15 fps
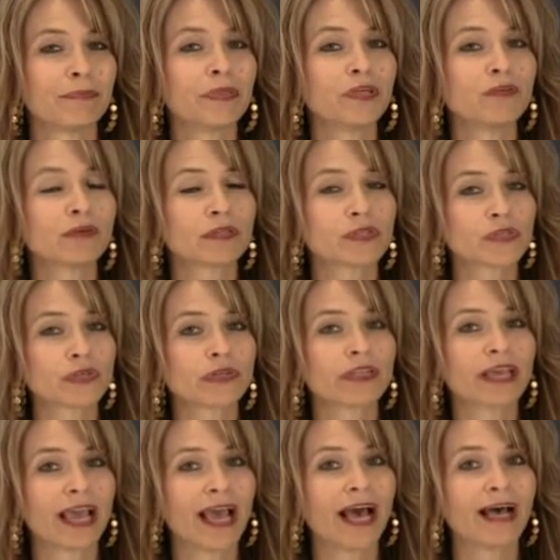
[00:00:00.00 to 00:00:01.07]
But you can
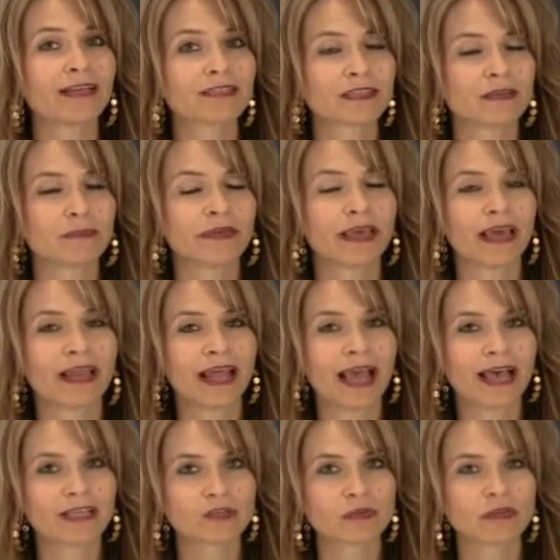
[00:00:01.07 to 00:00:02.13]
certainly ask and be and
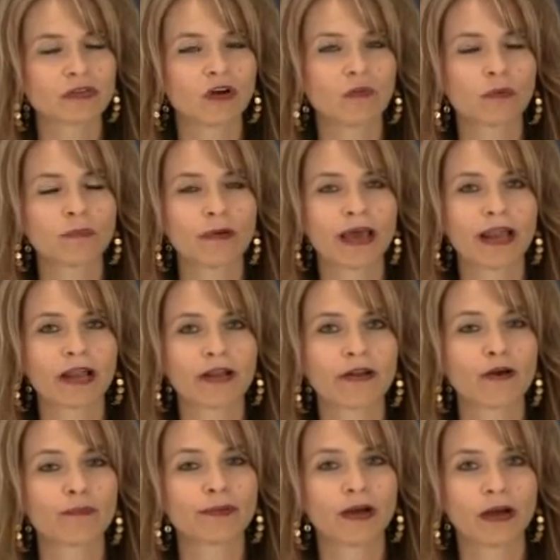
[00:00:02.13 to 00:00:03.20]
ask with an open mind and an
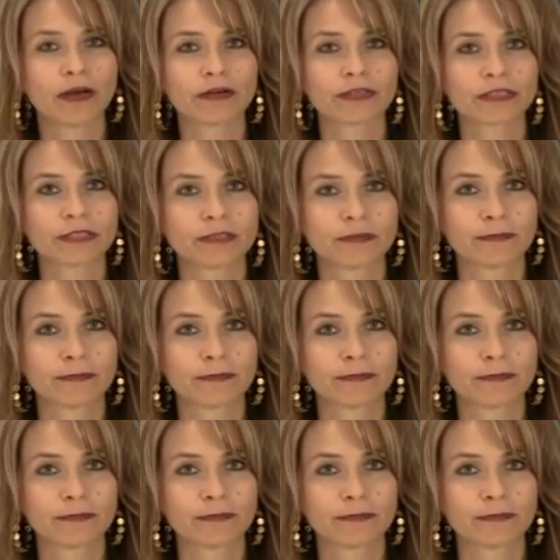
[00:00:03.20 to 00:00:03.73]
open heart.